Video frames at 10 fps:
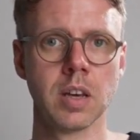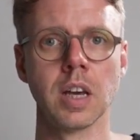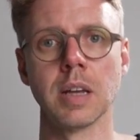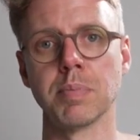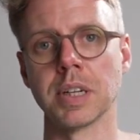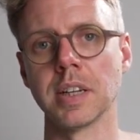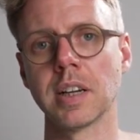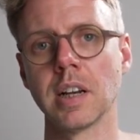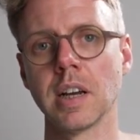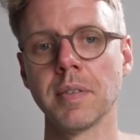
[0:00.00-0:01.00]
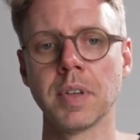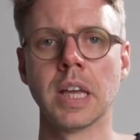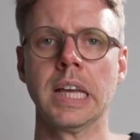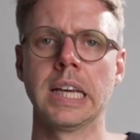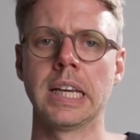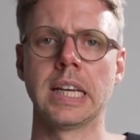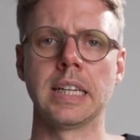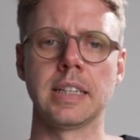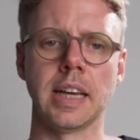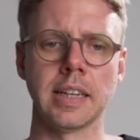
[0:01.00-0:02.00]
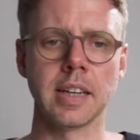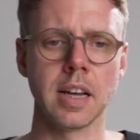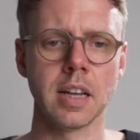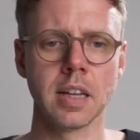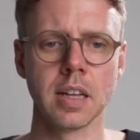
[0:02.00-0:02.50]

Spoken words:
In particular, data